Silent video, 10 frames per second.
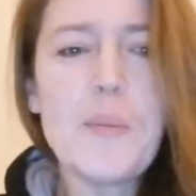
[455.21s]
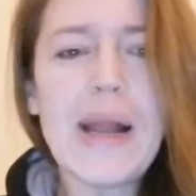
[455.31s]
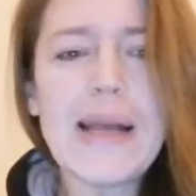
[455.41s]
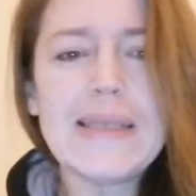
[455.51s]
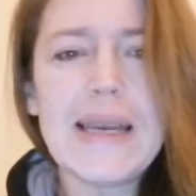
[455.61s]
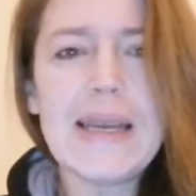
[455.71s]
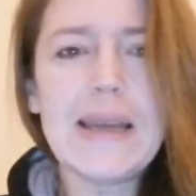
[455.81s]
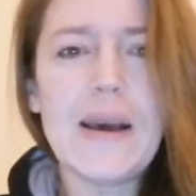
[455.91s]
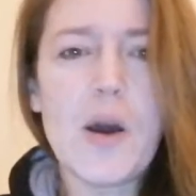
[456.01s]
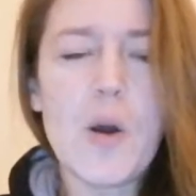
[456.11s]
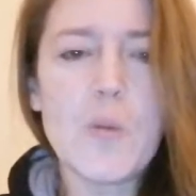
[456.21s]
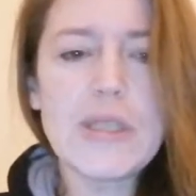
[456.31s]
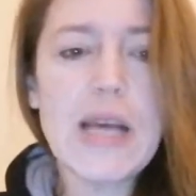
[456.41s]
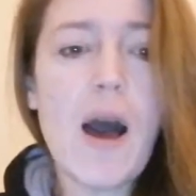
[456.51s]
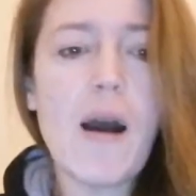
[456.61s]
Blandina uh,
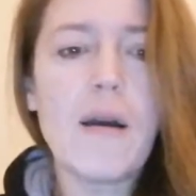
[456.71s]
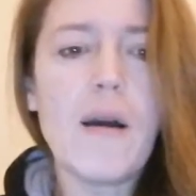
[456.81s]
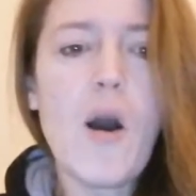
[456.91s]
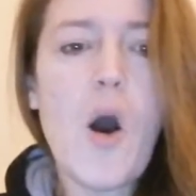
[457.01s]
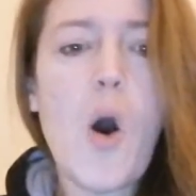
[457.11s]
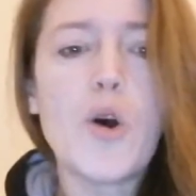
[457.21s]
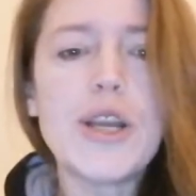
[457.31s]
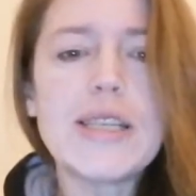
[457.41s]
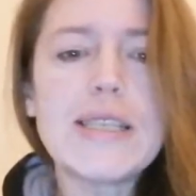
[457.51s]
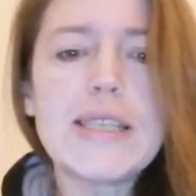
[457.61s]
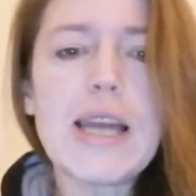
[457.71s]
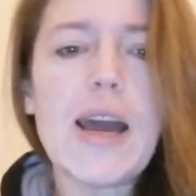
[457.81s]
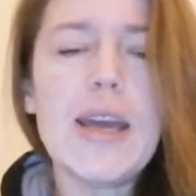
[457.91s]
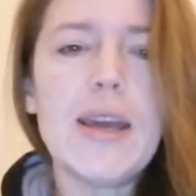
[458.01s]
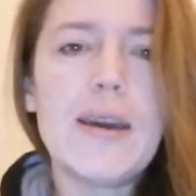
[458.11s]
was hung on a
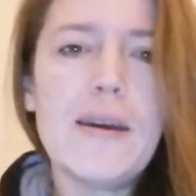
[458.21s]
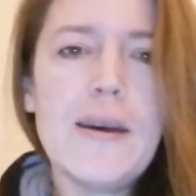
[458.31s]
stake